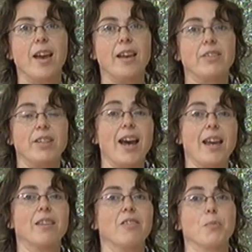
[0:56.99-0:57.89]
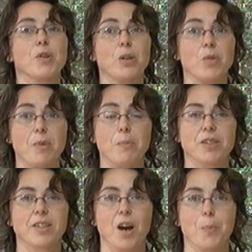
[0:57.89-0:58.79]
in the day that the building would have been
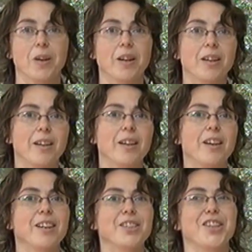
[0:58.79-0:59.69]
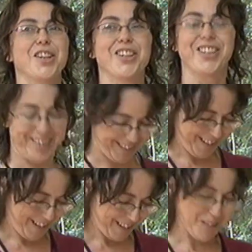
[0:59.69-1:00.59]
put up. So
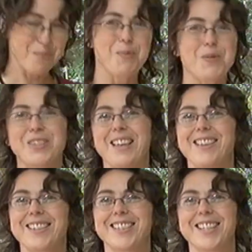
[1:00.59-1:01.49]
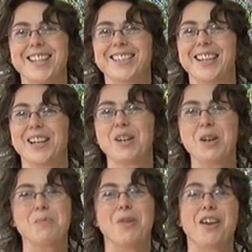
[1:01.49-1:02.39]
some people say this is cheating,
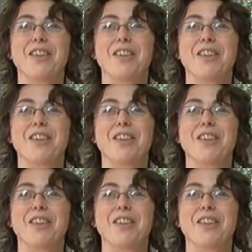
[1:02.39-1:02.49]
but I